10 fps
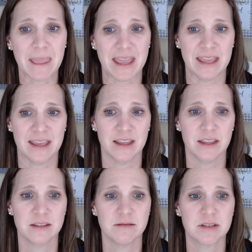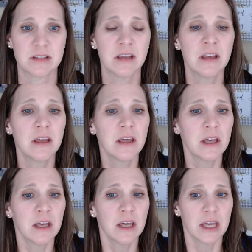And
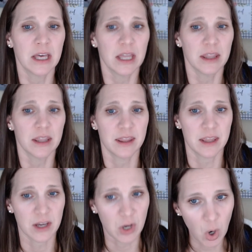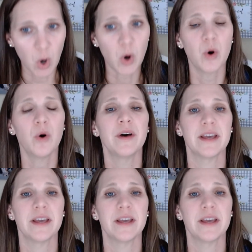the goal